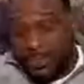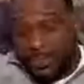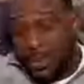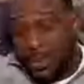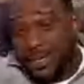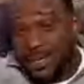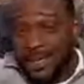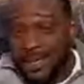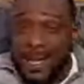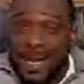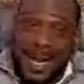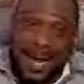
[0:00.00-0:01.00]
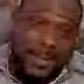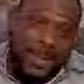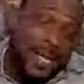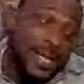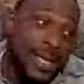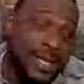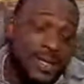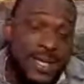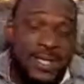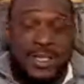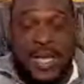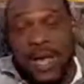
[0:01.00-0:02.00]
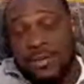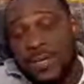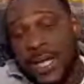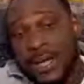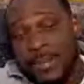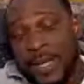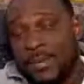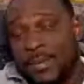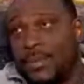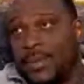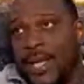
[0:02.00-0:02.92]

He probably could have got out, man. They let niggas out now, man.